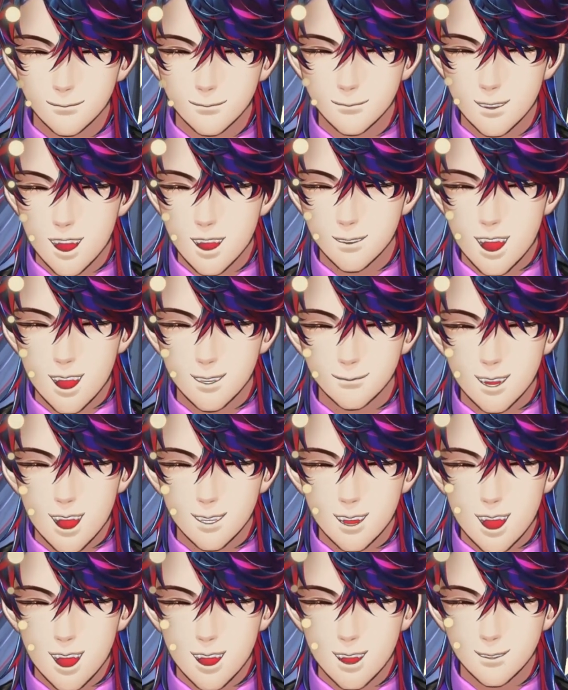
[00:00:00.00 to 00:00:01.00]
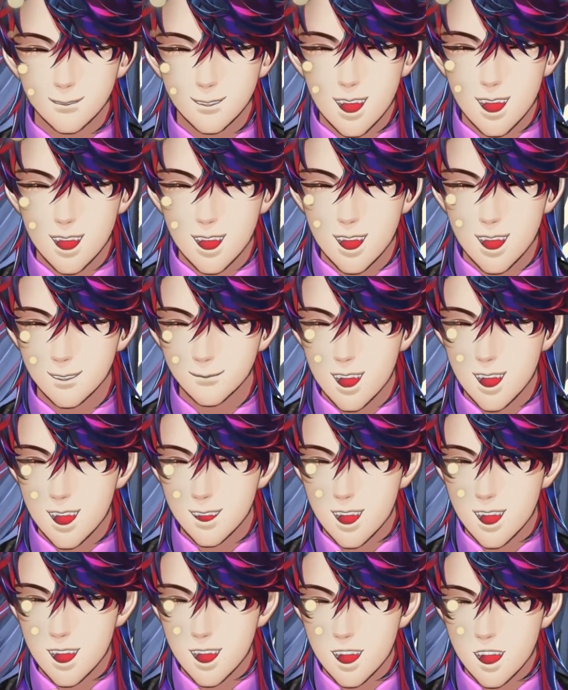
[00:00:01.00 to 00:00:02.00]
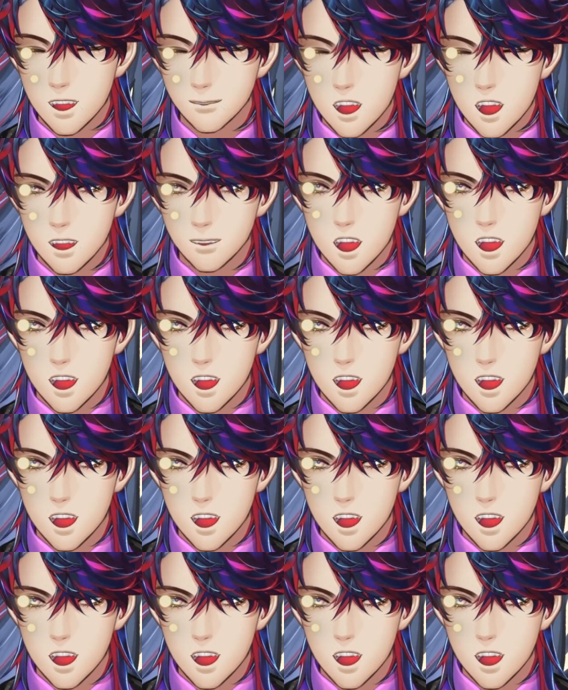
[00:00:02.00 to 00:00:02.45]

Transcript: Is it, is it, it isn't as though we're guilty